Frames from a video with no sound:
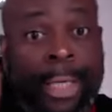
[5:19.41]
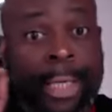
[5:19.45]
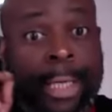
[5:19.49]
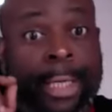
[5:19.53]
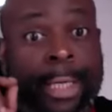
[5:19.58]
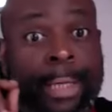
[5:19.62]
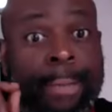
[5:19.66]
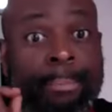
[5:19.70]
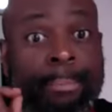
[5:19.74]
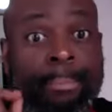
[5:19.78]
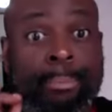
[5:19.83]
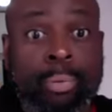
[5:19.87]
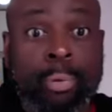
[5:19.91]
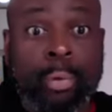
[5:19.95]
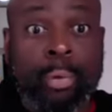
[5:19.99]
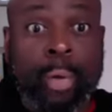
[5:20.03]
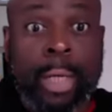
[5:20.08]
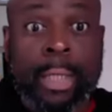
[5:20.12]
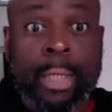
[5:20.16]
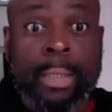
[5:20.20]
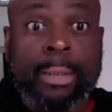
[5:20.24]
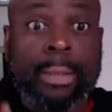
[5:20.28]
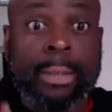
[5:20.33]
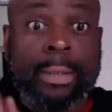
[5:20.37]
in
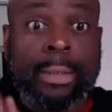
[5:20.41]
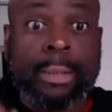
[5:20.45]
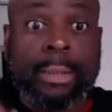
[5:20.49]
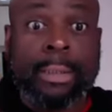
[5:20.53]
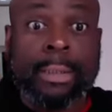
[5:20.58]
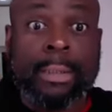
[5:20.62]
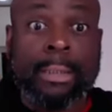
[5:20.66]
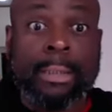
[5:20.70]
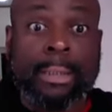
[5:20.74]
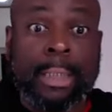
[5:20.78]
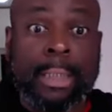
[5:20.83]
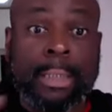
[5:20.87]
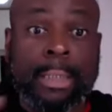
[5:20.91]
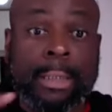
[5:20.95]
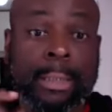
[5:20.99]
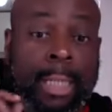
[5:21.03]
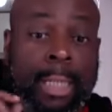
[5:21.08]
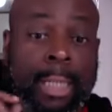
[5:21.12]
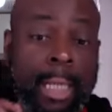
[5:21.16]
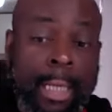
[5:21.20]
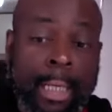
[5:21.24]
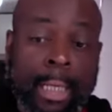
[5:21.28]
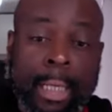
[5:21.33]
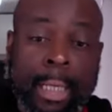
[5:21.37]
bright
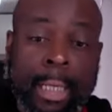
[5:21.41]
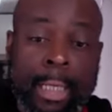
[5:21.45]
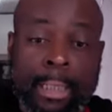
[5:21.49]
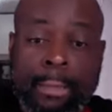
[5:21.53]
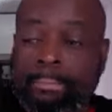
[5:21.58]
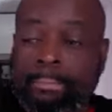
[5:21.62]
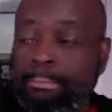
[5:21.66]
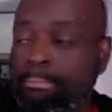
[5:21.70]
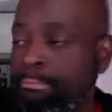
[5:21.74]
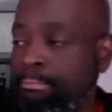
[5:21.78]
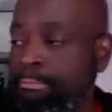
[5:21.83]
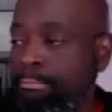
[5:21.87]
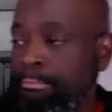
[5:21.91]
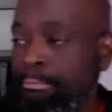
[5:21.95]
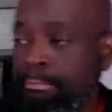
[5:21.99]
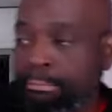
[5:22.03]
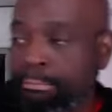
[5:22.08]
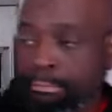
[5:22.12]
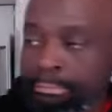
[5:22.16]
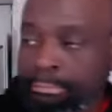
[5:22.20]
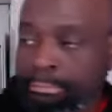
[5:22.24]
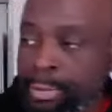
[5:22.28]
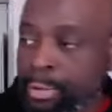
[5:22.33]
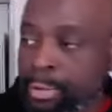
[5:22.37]
sunlight.
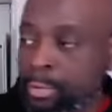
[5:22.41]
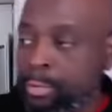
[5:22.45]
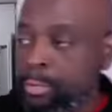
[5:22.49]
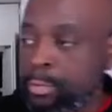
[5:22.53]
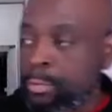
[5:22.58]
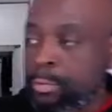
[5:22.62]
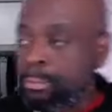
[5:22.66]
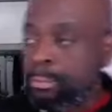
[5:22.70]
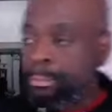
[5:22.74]
Boom,